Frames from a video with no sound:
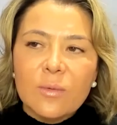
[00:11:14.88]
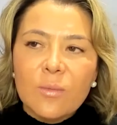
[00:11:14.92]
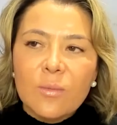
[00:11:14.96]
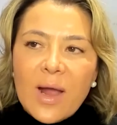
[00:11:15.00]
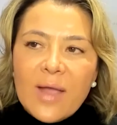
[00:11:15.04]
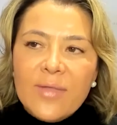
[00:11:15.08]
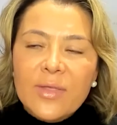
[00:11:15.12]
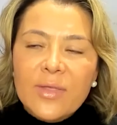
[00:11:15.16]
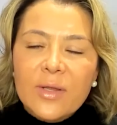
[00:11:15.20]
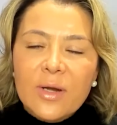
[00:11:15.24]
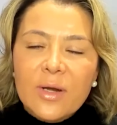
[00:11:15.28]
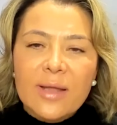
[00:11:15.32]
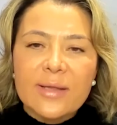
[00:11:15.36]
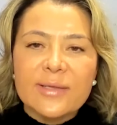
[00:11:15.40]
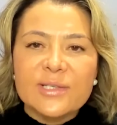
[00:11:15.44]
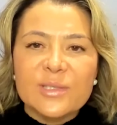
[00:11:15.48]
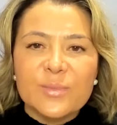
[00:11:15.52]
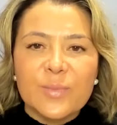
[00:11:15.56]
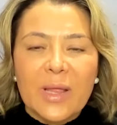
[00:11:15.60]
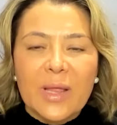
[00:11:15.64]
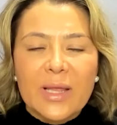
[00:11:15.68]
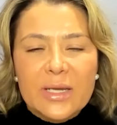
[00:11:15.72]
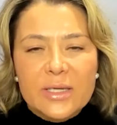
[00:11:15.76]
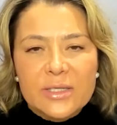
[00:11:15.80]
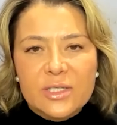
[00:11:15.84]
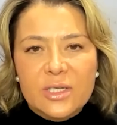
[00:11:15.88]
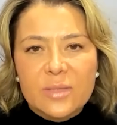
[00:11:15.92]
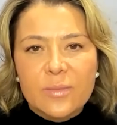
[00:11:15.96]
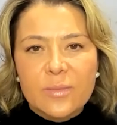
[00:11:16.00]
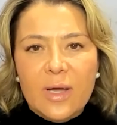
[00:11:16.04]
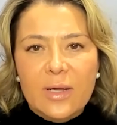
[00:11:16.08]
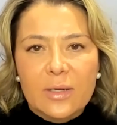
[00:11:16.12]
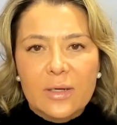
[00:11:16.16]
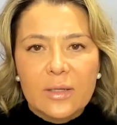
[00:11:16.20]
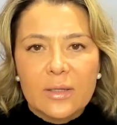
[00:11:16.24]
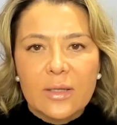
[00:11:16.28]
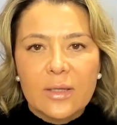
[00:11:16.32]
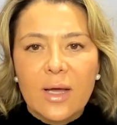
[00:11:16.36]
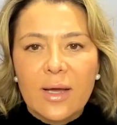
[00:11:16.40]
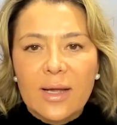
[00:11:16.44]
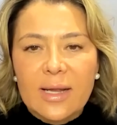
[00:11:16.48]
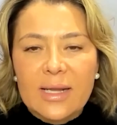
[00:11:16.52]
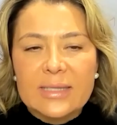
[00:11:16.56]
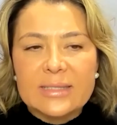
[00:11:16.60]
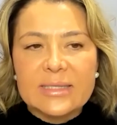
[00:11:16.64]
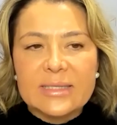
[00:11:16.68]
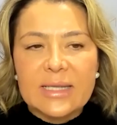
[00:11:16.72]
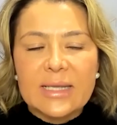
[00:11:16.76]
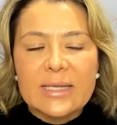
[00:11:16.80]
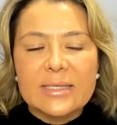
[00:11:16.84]
way that I explain it to my
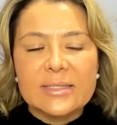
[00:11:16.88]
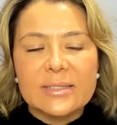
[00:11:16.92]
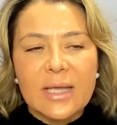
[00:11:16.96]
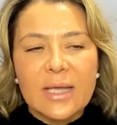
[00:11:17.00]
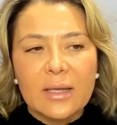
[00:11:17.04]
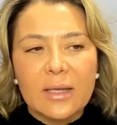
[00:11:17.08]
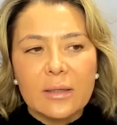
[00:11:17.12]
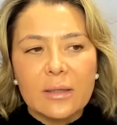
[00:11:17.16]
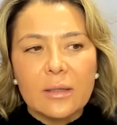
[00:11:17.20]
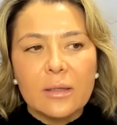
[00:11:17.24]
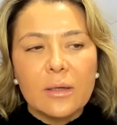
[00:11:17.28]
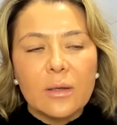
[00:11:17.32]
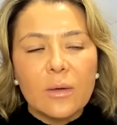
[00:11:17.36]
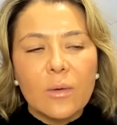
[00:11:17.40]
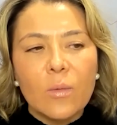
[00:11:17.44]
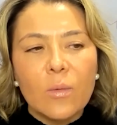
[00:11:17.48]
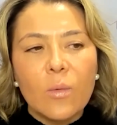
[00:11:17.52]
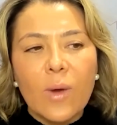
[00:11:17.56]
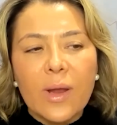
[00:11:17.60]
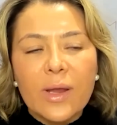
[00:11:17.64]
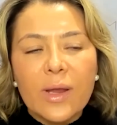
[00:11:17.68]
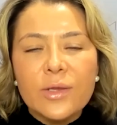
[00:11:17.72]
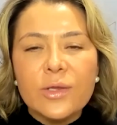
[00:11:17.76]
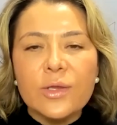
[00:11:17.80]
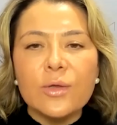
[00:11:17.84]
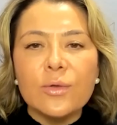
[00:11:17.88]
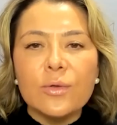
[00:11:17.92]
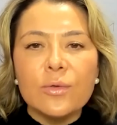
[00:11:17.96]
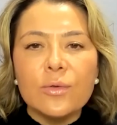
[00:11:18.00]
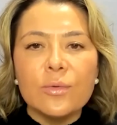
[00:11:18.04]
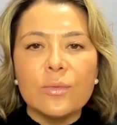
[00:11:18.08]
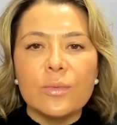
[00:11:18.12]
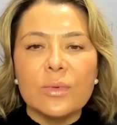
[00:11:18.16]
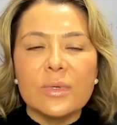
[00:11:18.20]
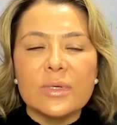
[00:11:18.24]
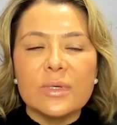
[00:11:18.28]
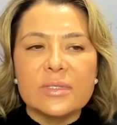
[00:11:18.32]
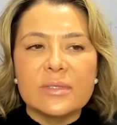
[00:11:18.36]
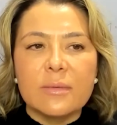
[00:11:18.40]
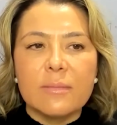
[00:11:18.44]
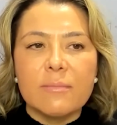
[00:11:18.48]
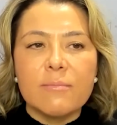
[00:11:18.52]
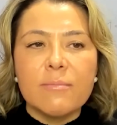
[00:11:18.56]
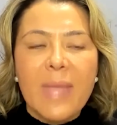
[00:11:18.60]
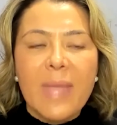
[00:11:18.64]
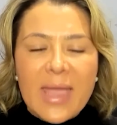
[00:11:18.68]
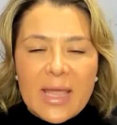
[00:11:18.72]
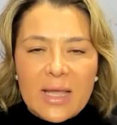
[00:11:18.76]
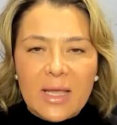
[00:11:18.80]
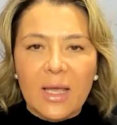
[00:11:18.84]
clients is that when you
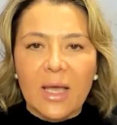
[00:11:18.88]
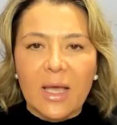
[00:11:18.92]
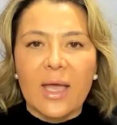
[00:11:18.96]
make